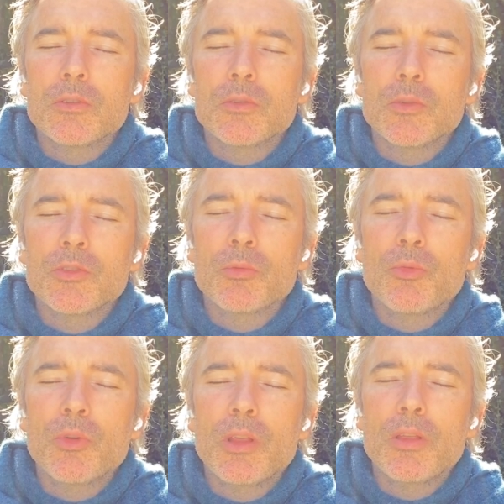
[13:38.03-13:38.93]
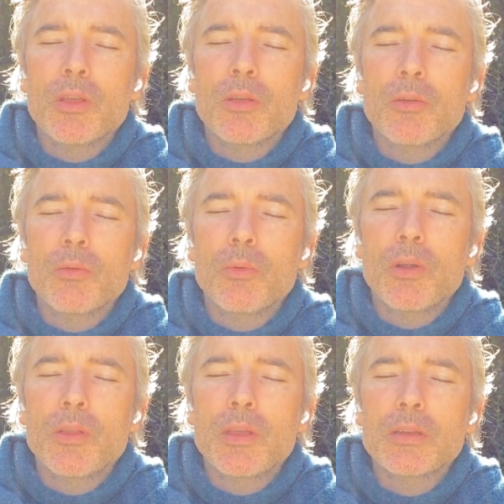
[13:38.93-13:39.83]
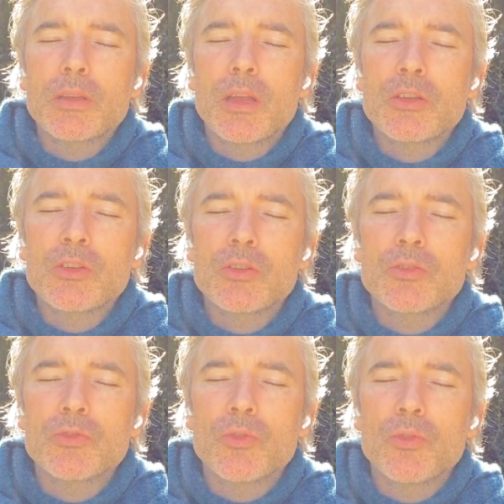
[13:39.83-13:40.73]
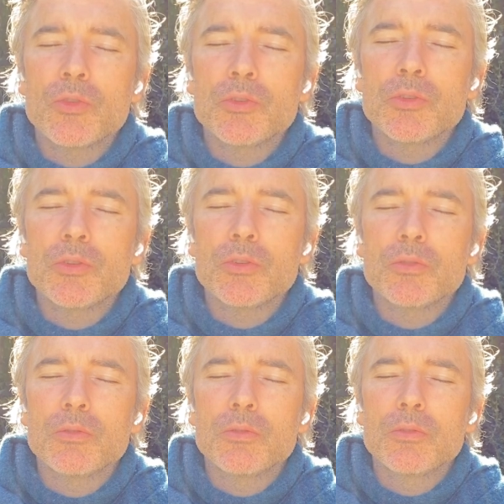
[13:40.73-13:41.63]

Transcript: So as you're breathing, where the attention is drawn to